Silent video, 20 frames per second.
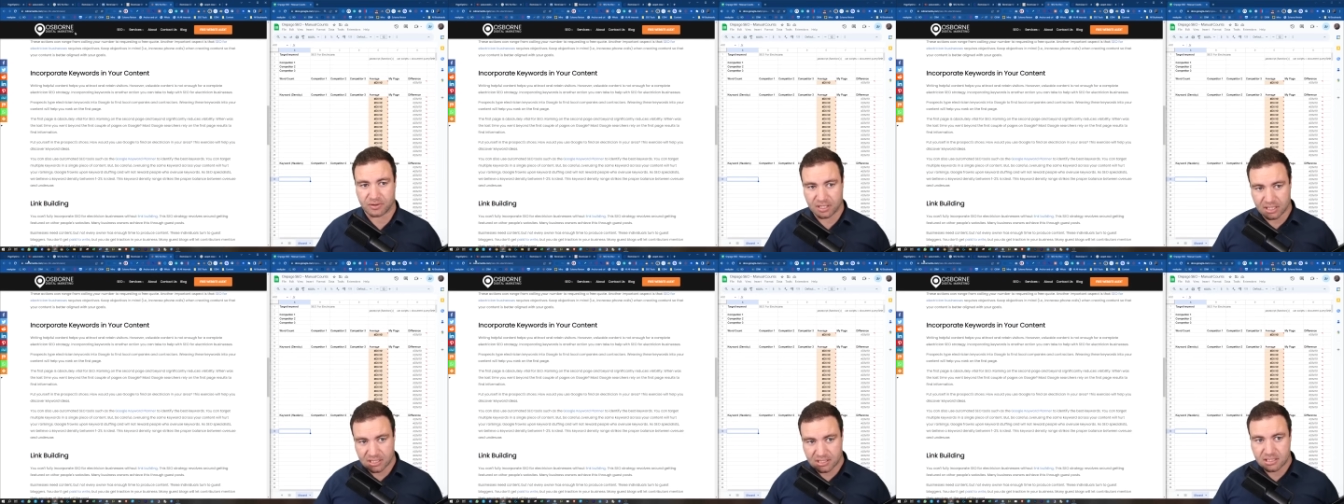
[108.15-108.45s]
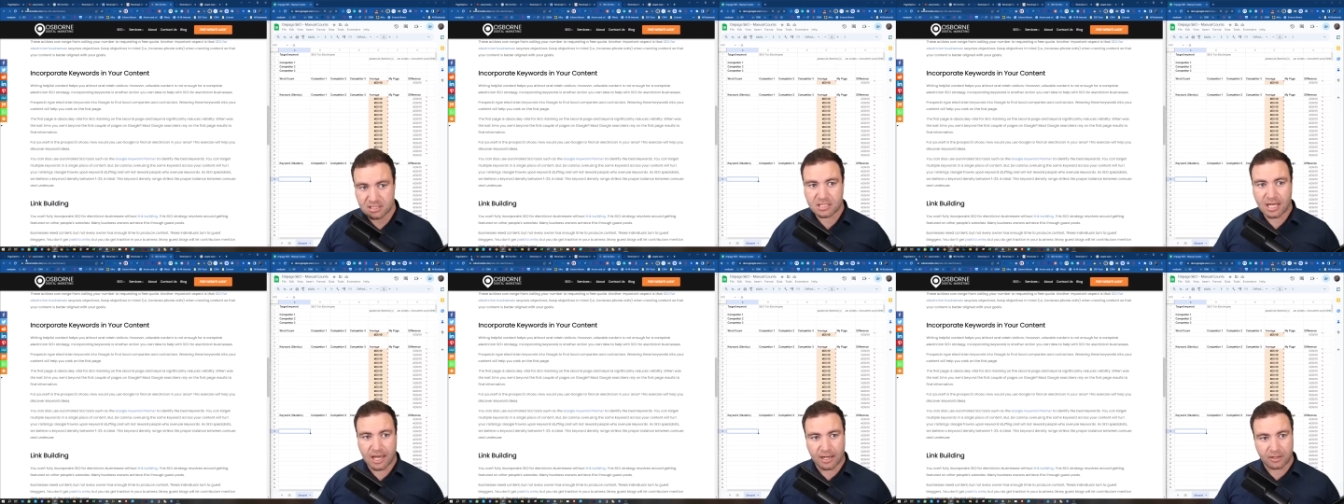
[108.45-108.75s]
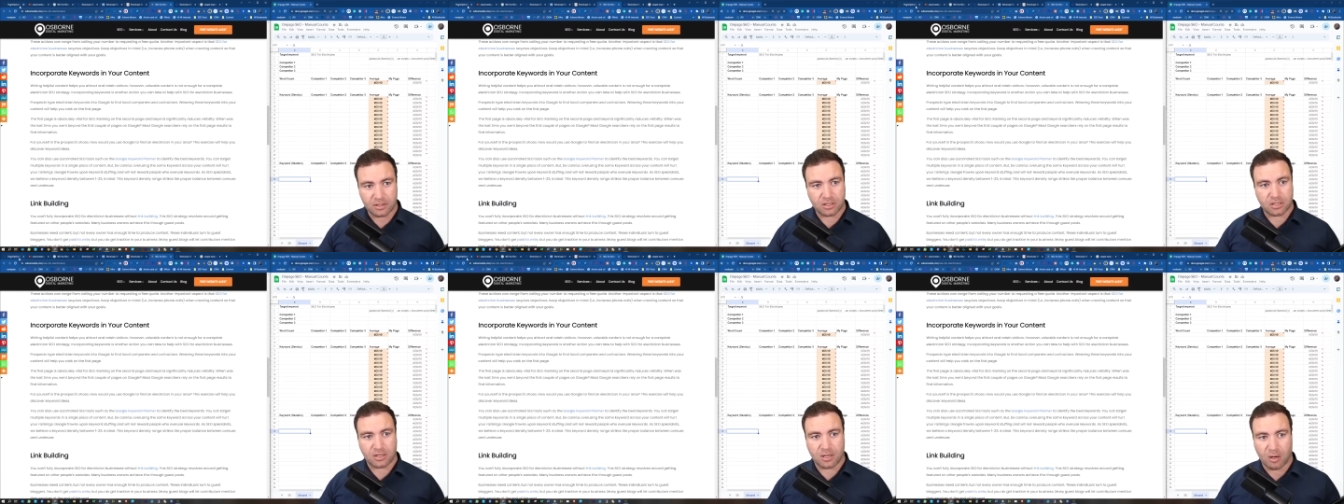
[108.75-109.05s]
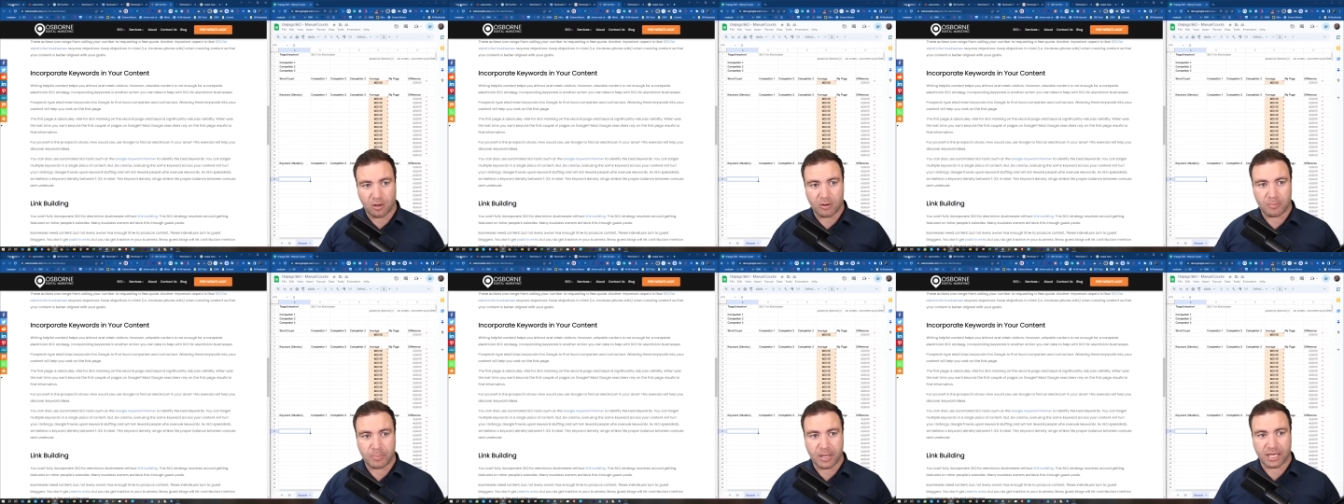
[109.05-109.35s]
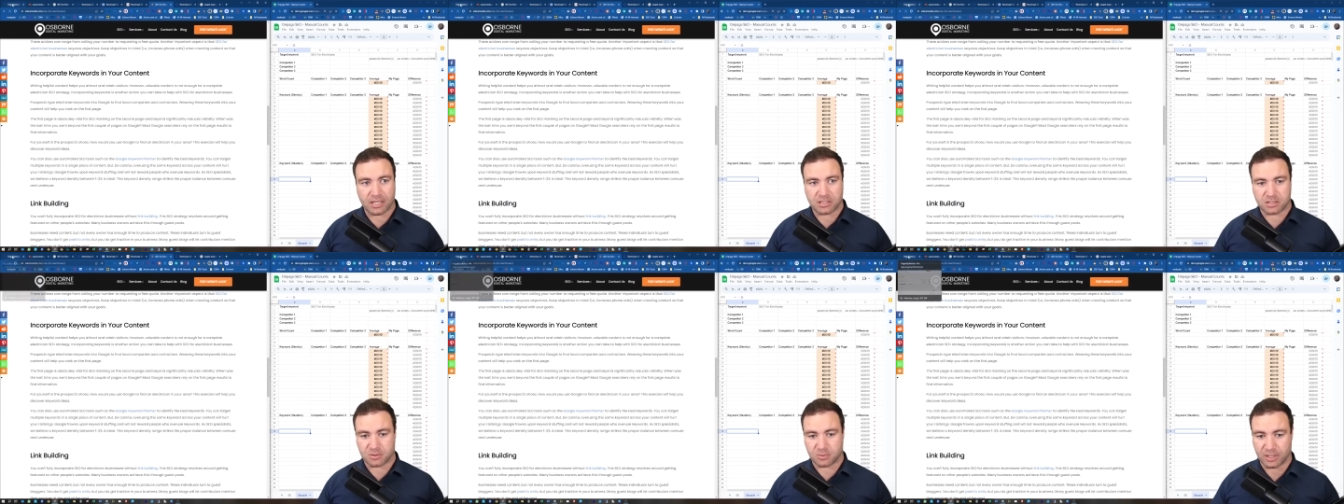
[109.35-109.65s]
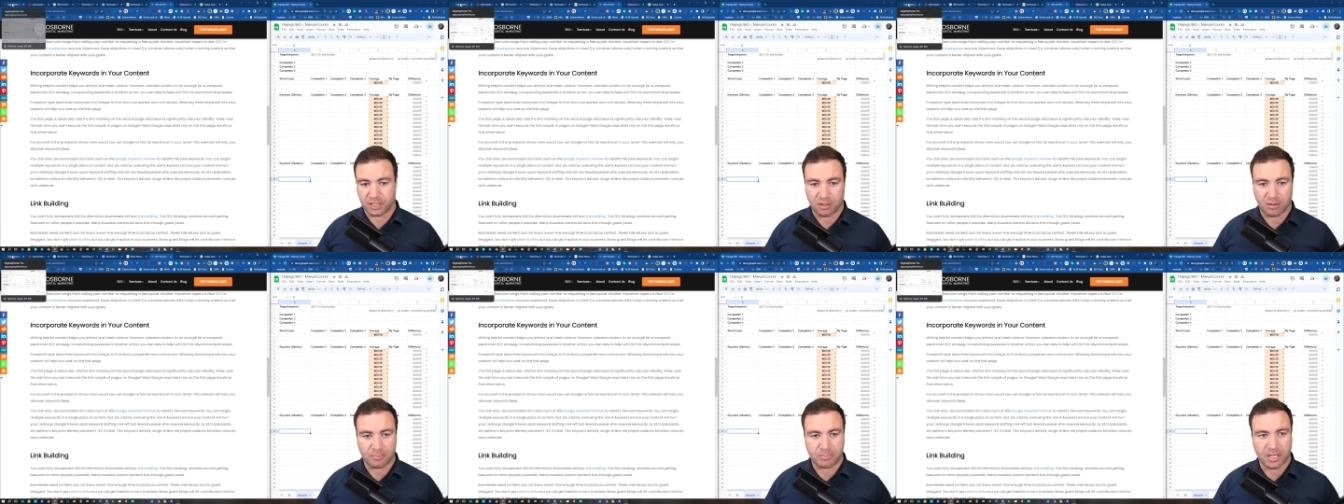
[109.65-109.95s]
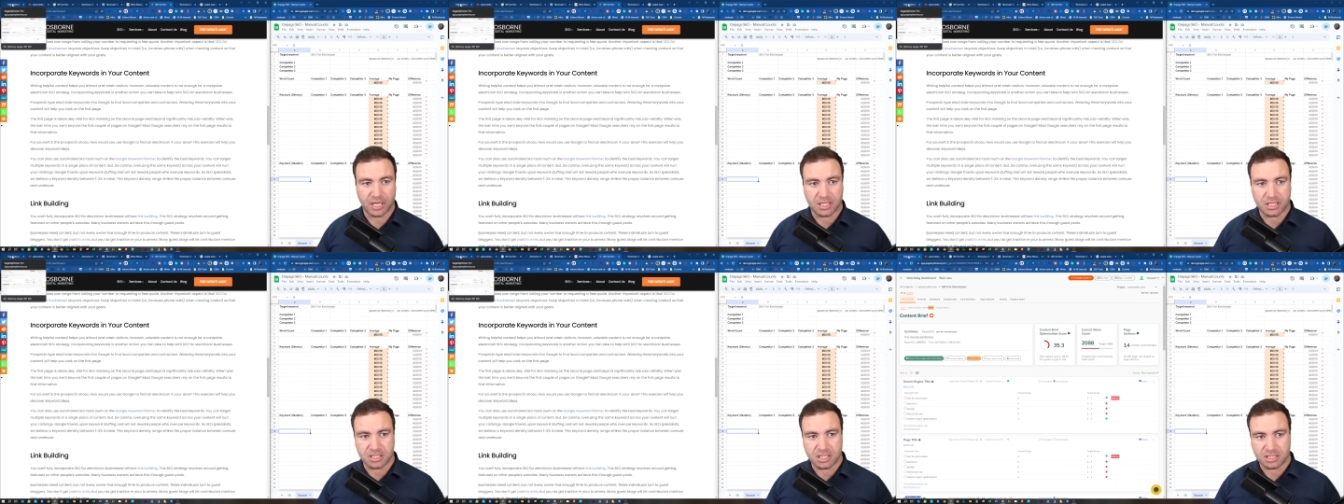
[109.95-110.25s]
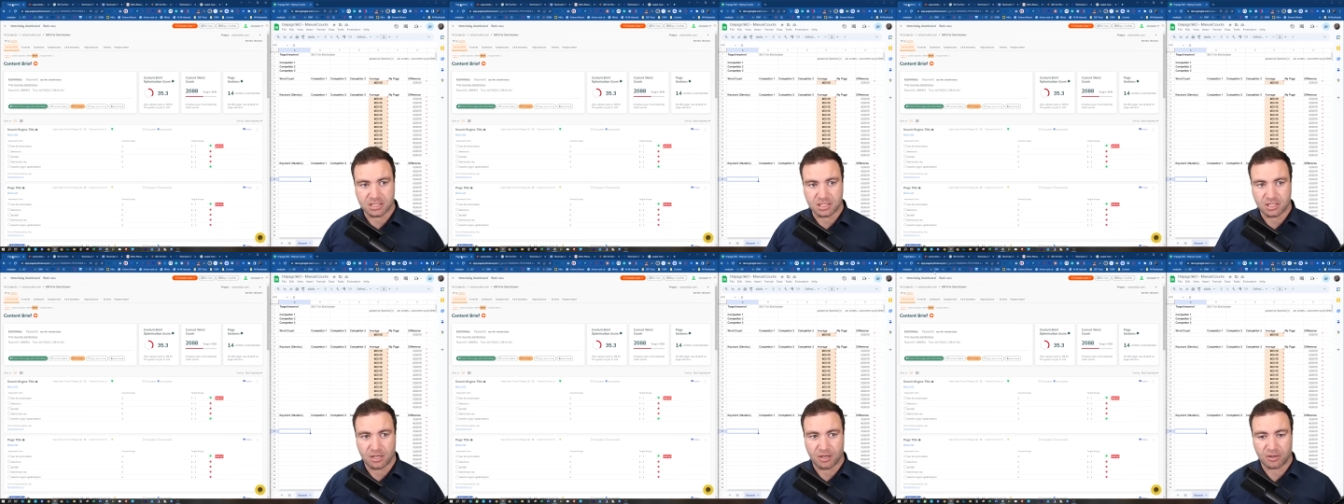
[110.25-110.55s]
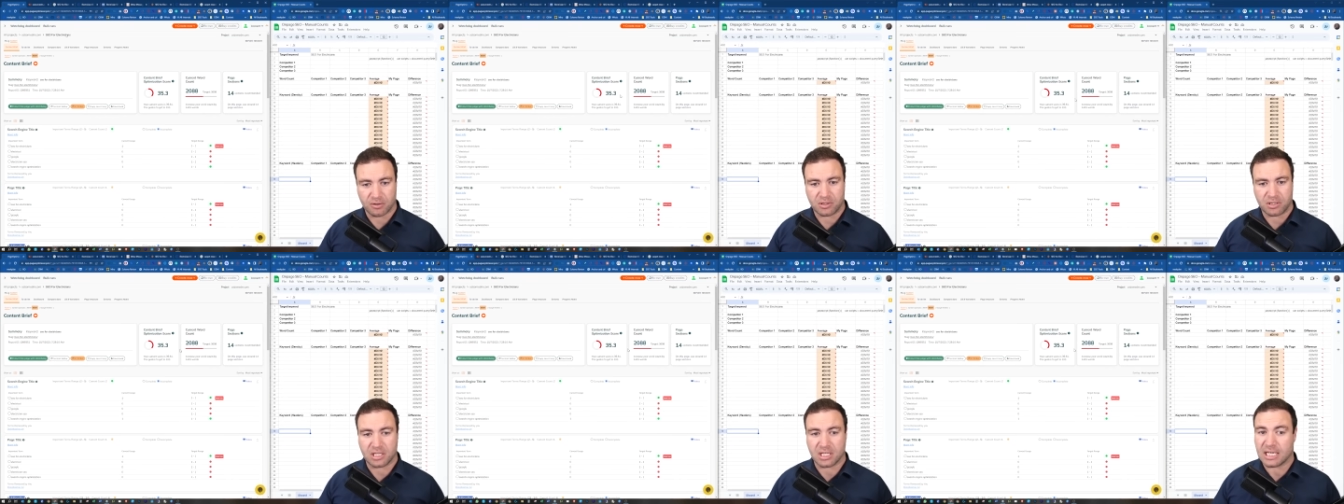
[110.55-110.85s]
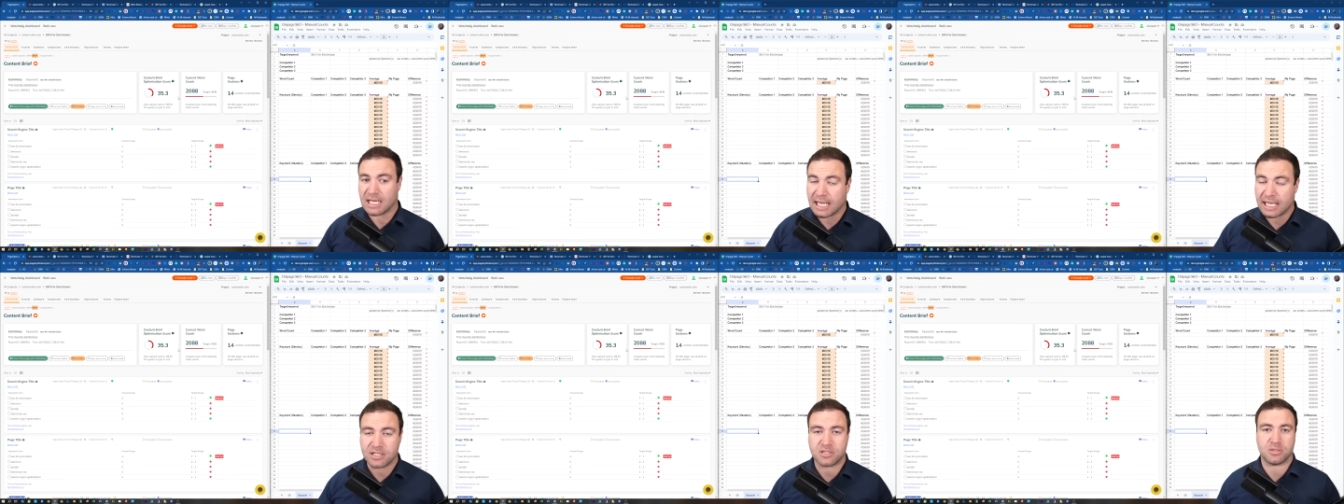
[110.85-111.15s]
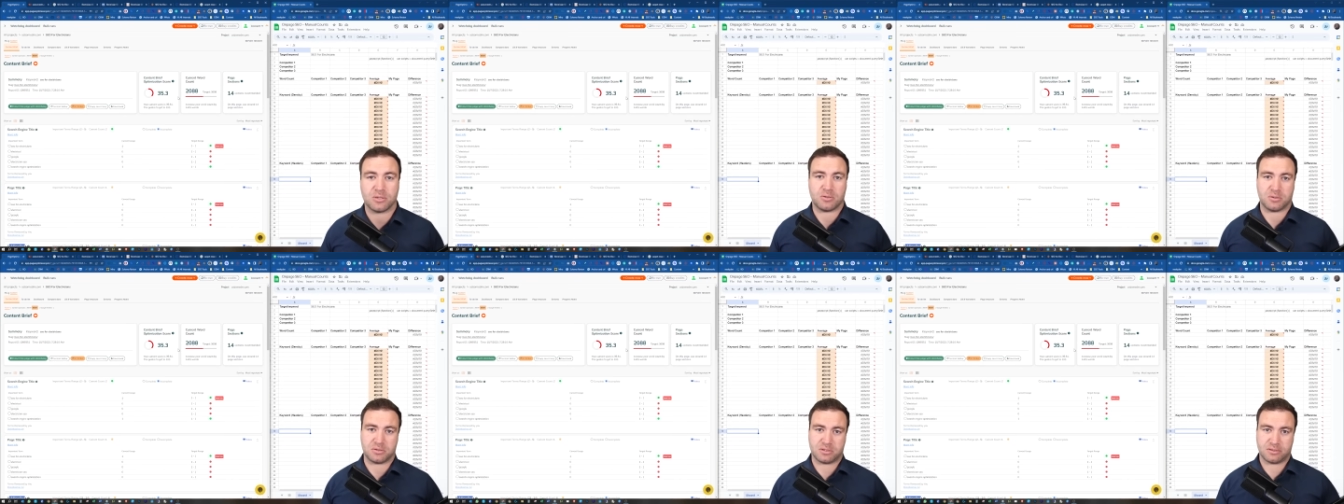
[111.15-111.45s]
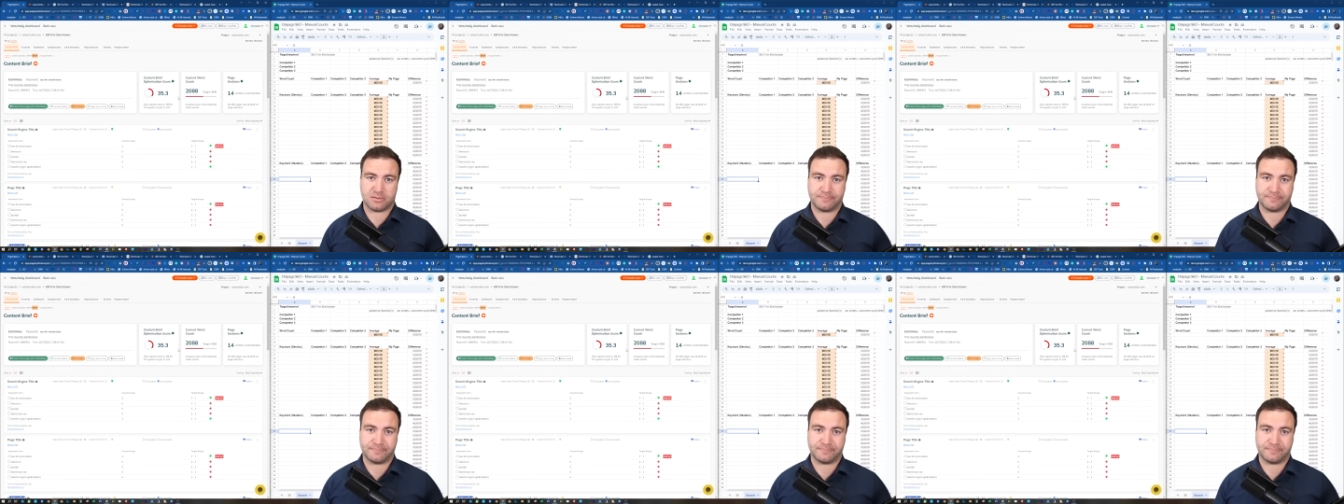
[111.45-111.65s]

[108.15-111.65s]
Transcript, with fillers: this is how you go about doing on page SEO. You need tools.